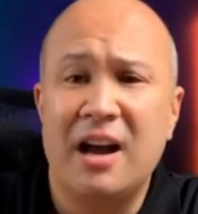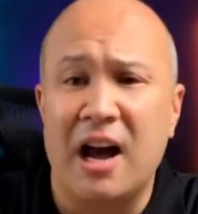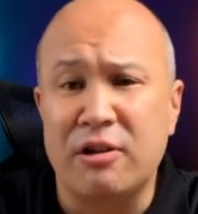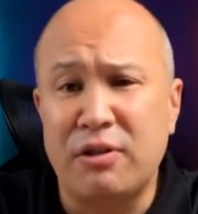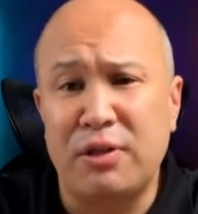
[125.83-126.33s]

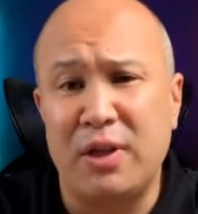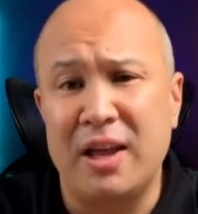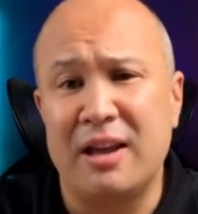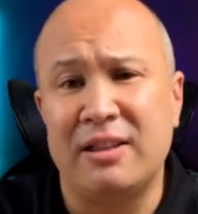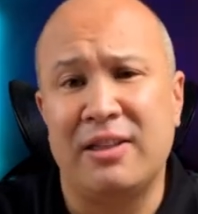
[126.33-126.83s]
Another
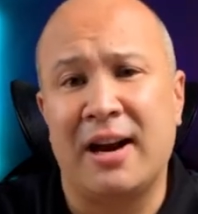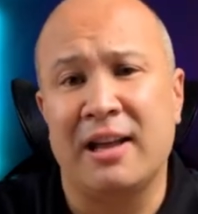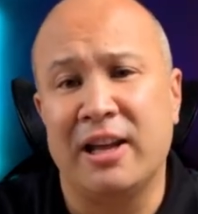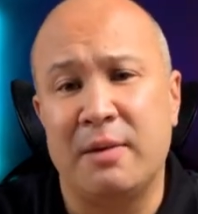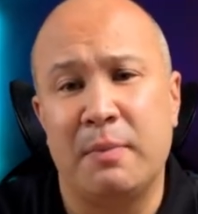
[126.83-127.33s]
thing that I
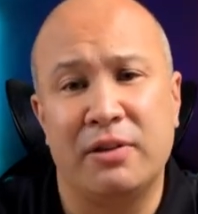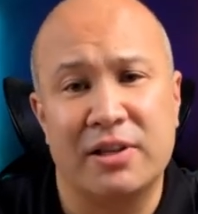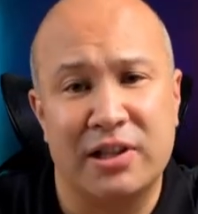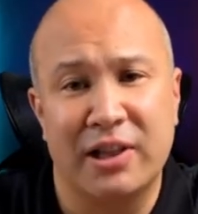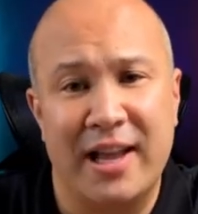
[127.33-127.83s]
like about
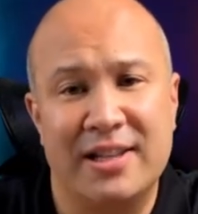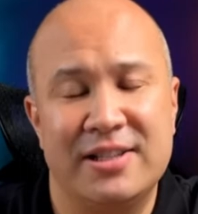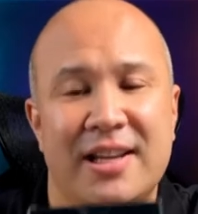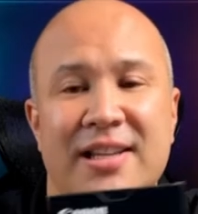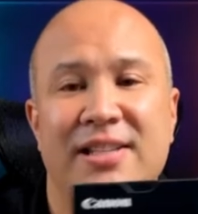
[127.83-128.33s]
this
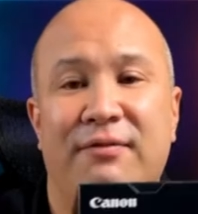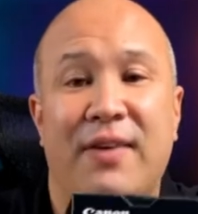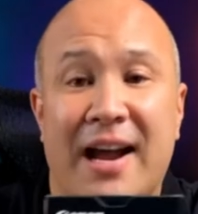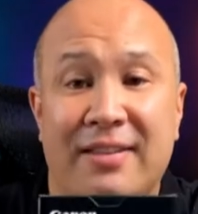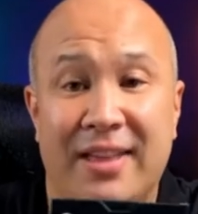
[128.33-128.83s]
lens is the
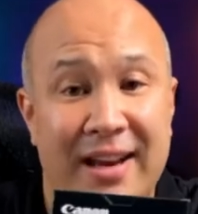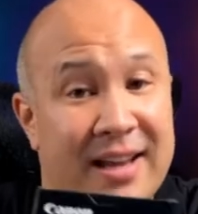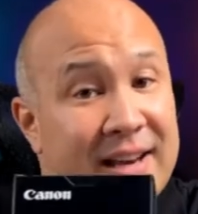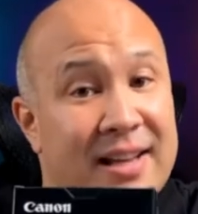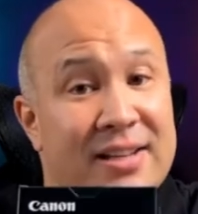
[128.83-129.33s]
fact that
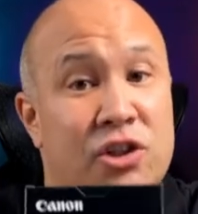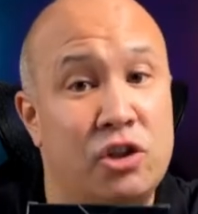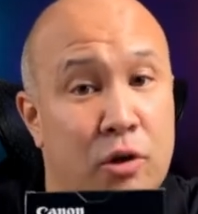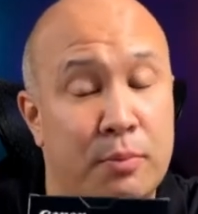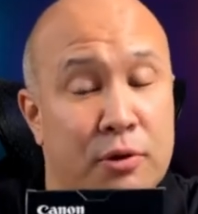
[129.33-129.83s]
it is
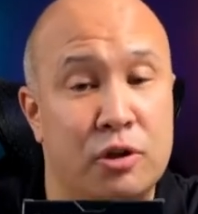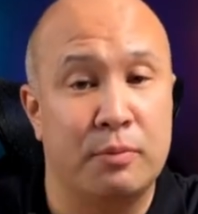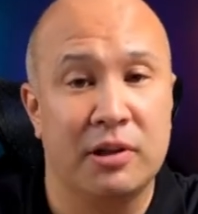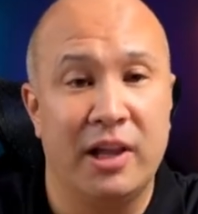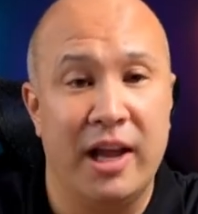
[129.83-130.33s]
super,
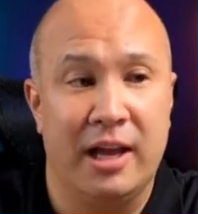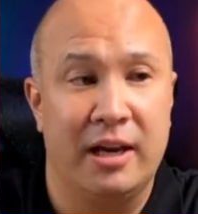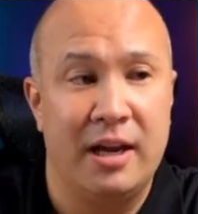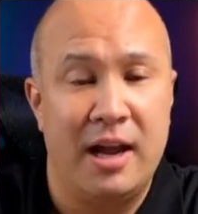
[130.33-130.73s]
super light.